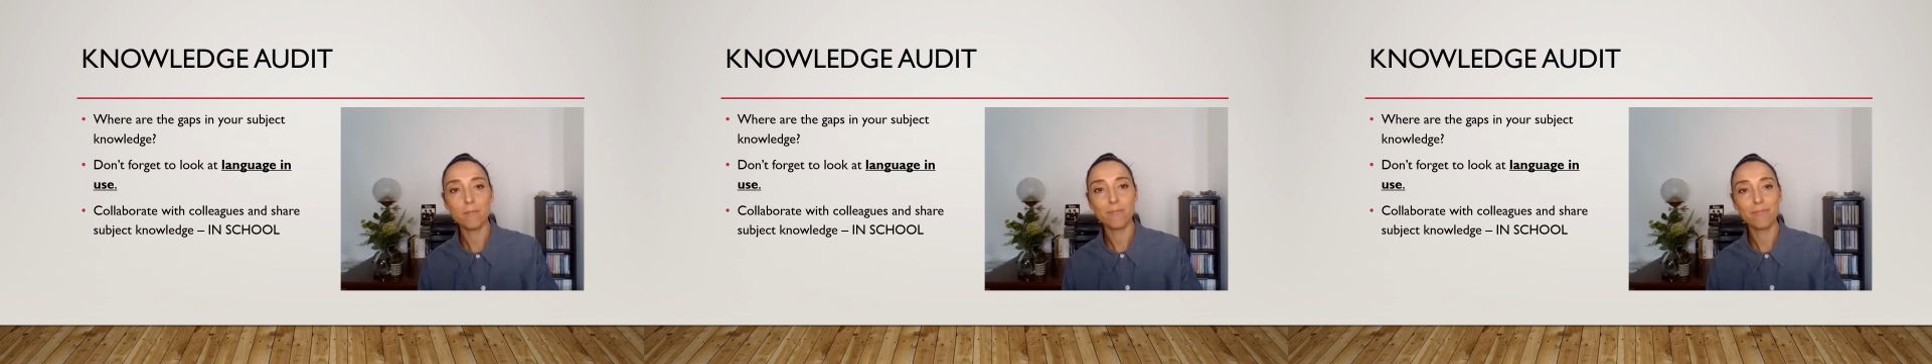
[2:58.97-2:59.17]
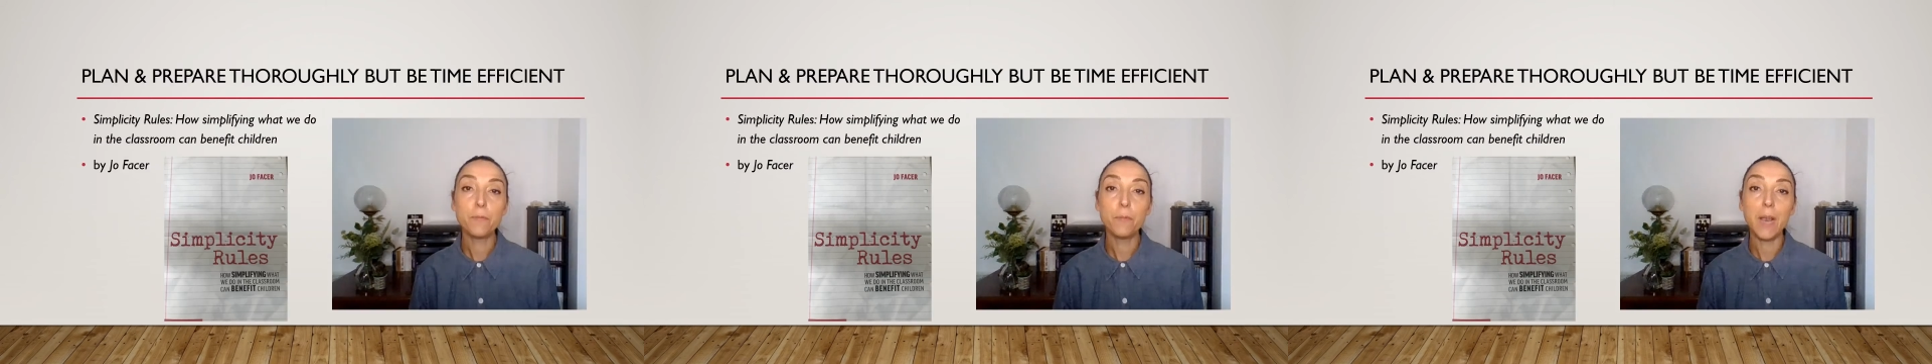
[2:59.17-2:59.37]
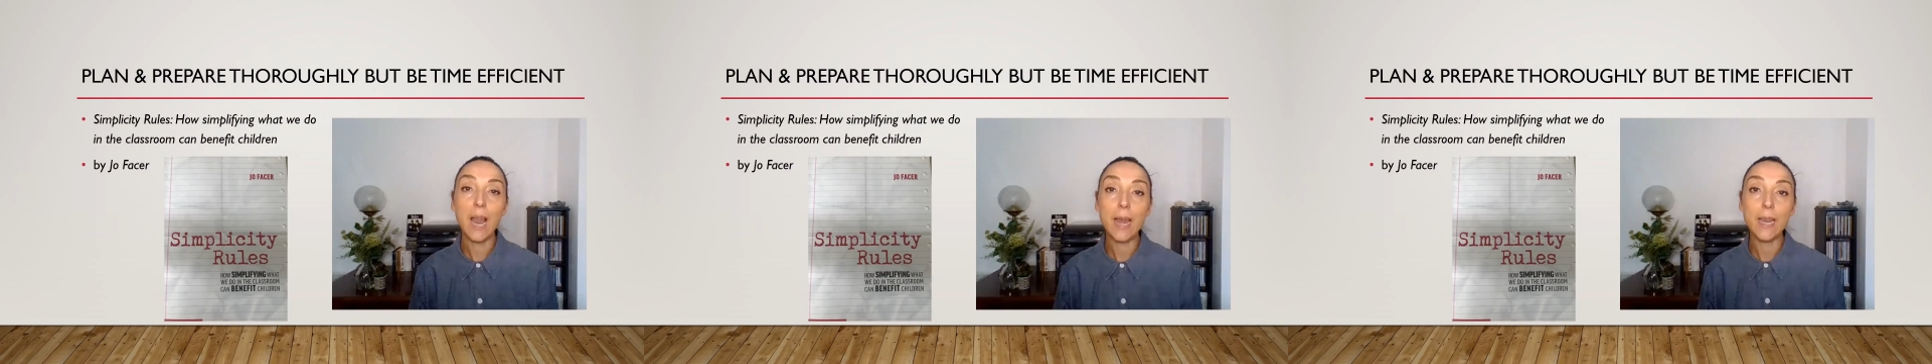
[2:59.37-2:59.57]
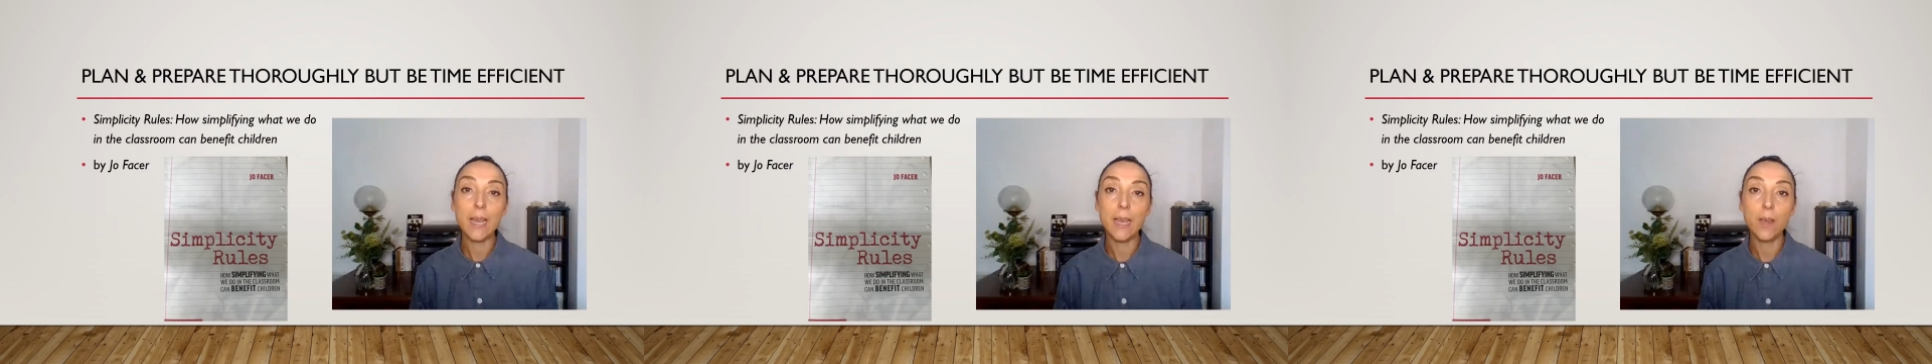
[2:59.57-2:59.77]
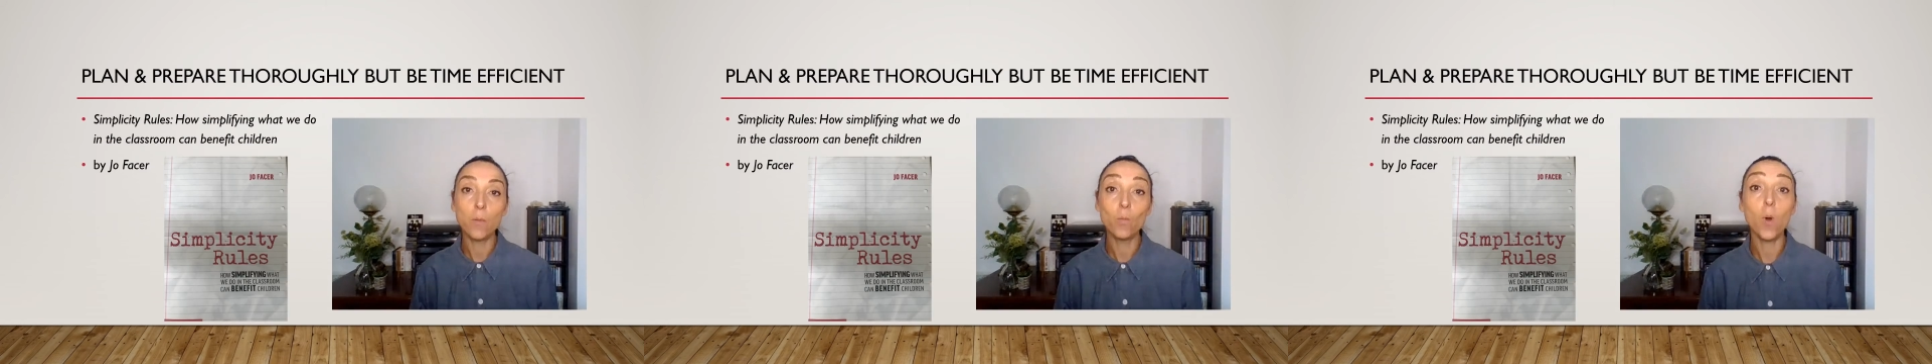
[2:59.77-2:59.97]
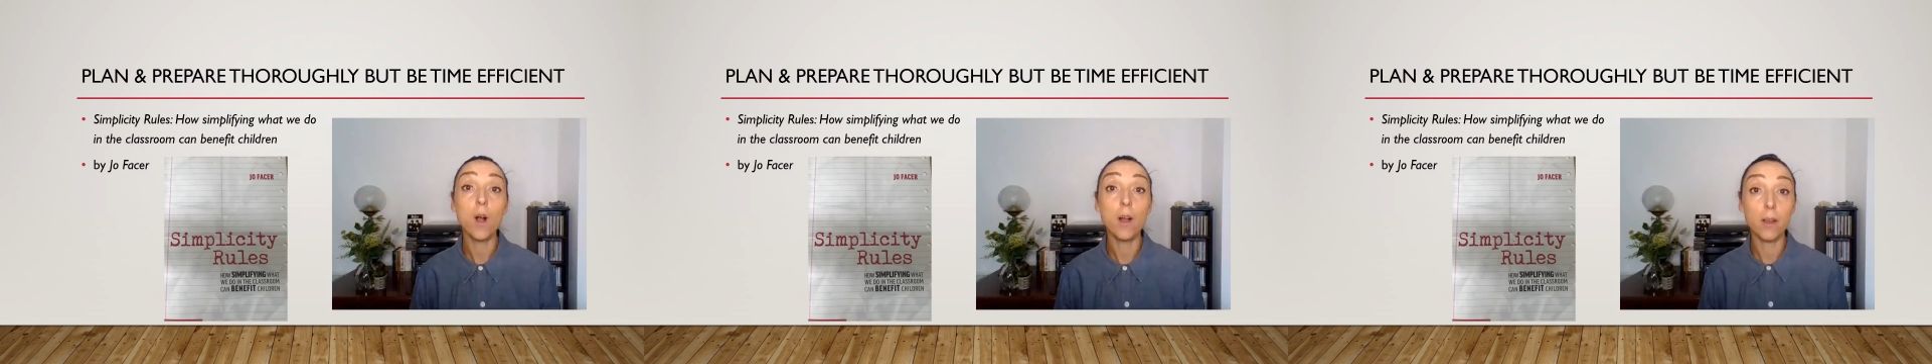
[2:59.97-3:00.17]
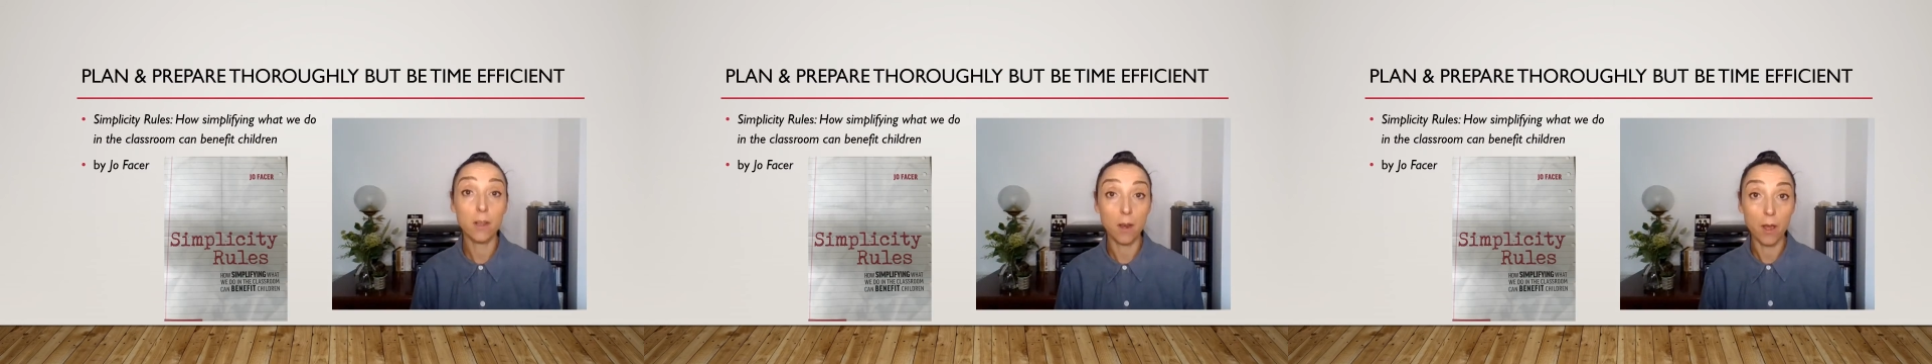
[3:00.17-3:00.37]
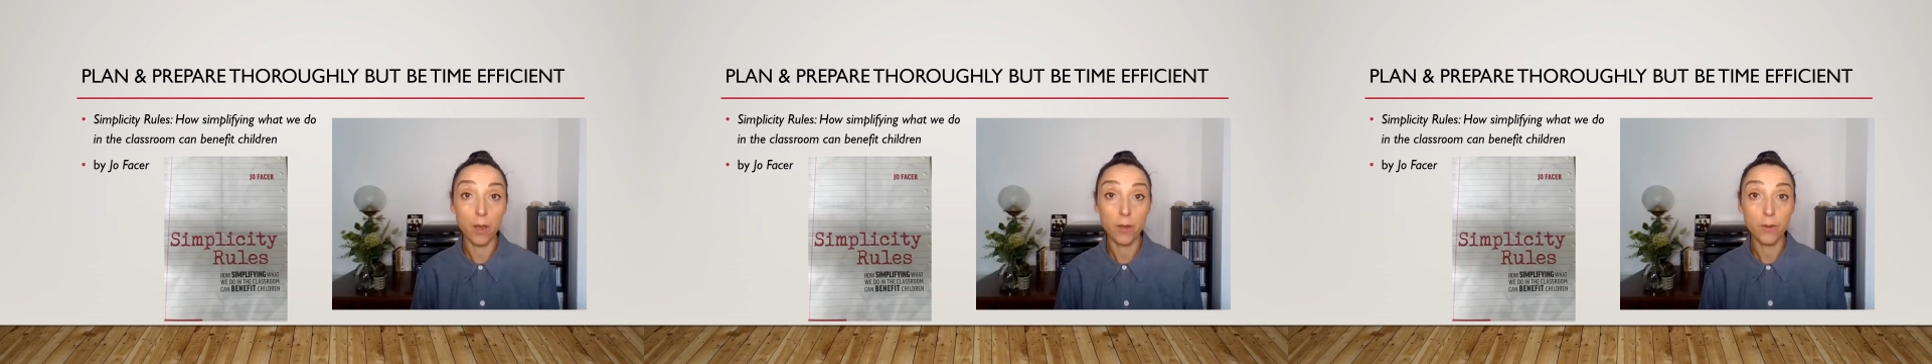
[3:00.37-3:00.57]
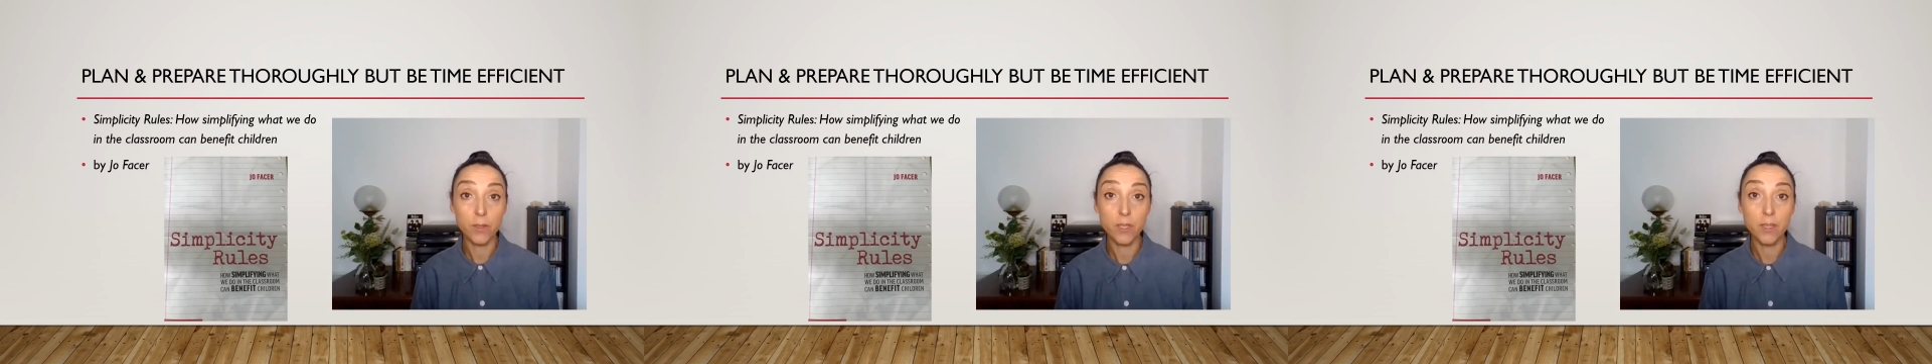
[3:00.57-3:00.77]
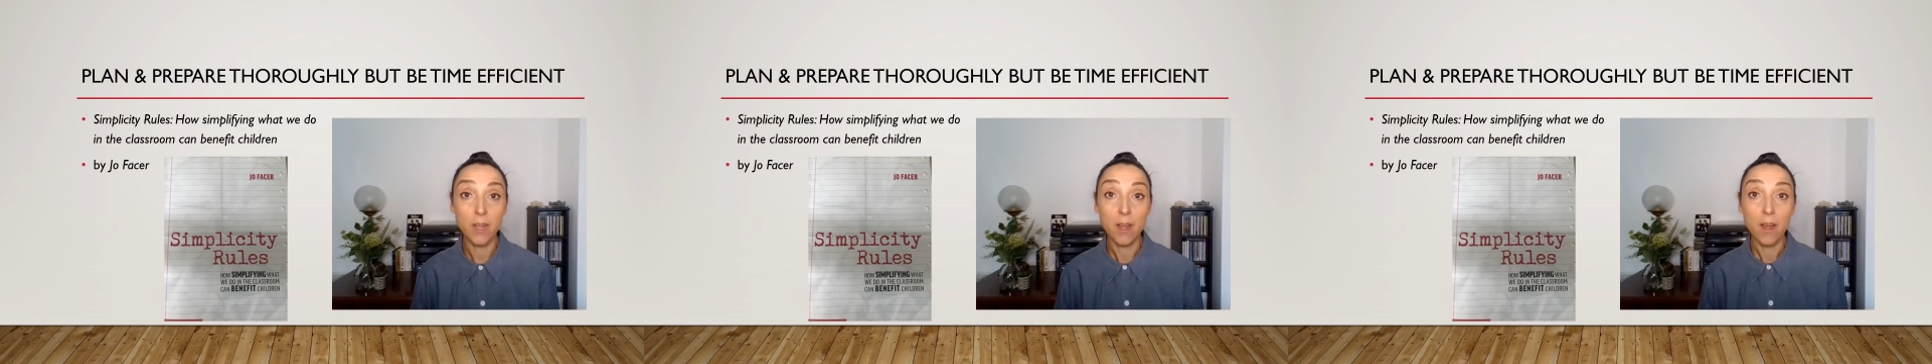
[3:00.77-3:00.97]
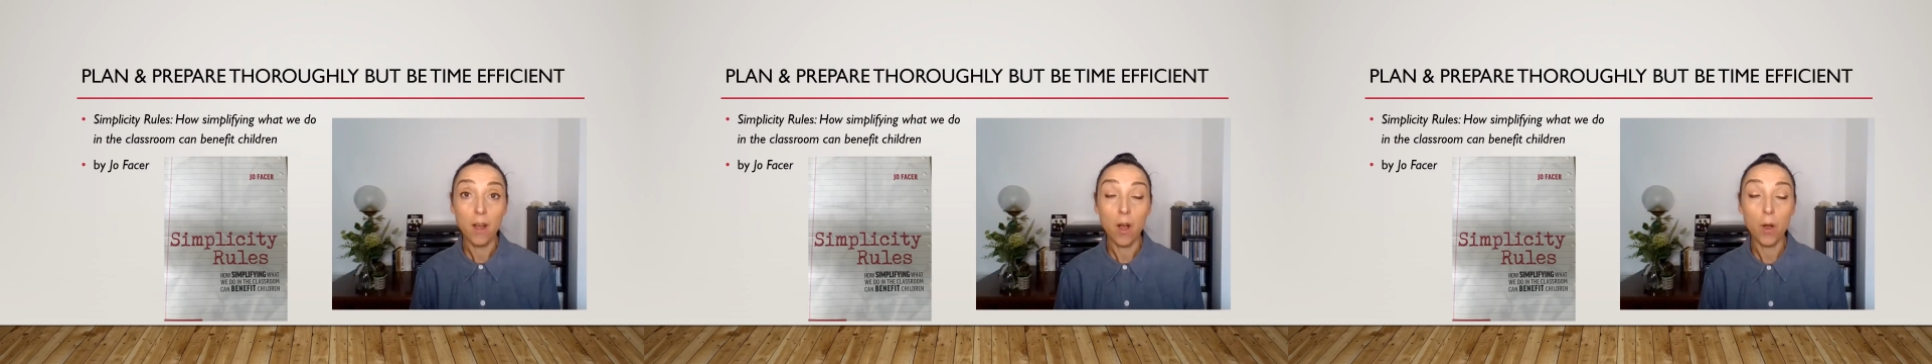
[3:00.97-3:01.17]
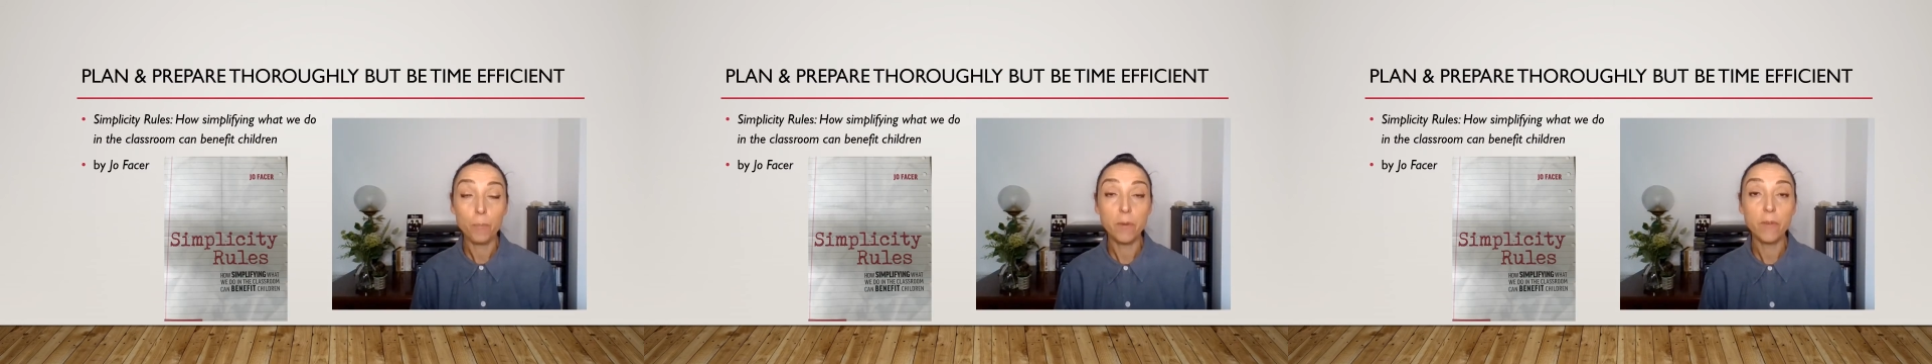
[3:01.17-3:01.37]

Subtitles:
Planning and workload, I'll be